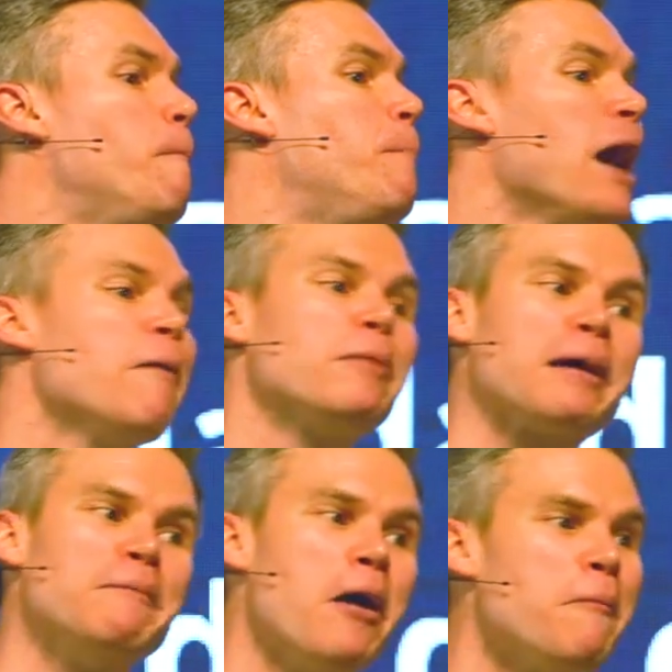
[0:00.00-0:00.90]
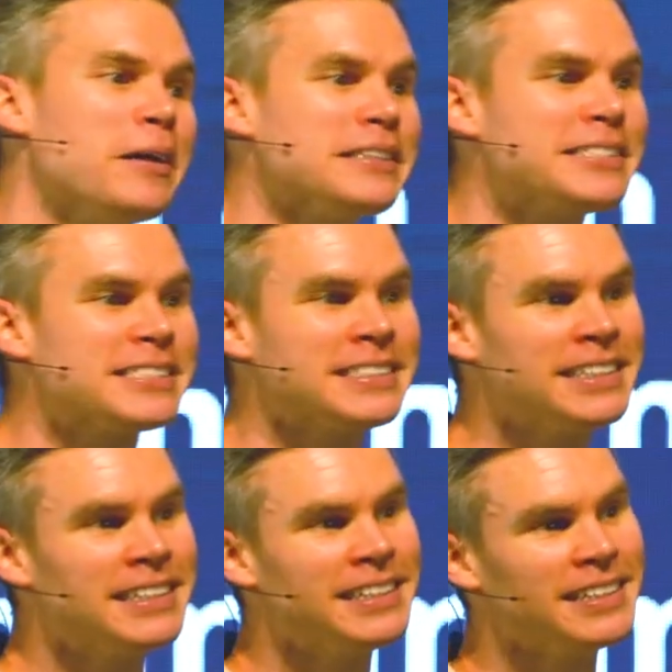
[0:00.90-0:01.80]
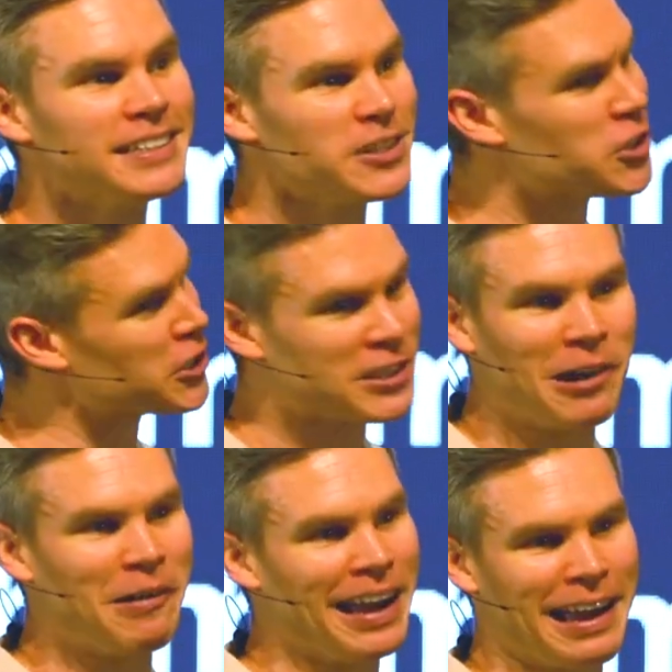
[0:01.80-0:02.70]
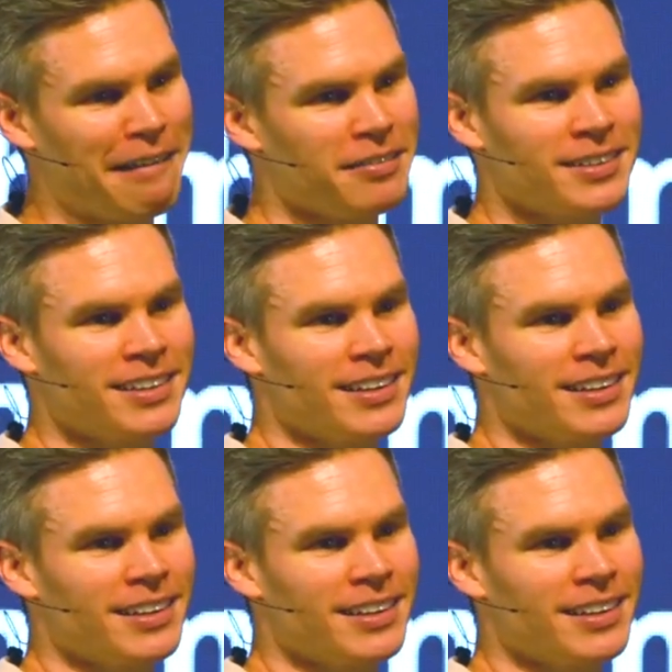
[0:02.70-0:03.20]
public moments just don't have.